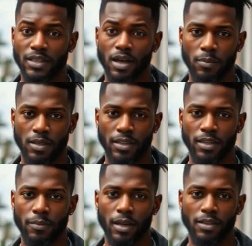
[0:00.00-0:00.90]
up is the
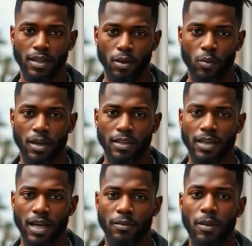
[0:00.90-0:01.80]
Smith & Wesson
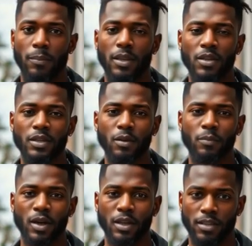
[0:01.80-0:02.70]
M&P Shield
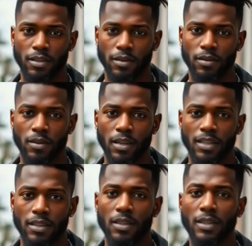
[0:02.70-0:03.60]
Plus.
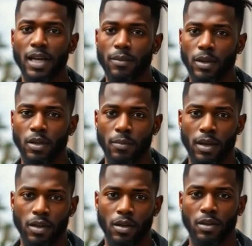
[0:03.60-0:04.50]
This is a
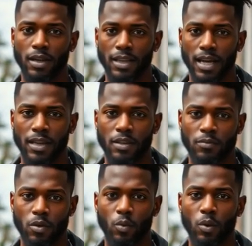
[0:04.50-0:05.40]
9mm and it has a
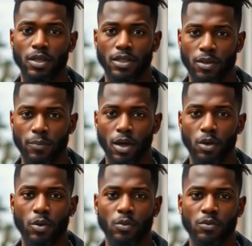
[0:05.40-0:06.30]
1-inch barrel.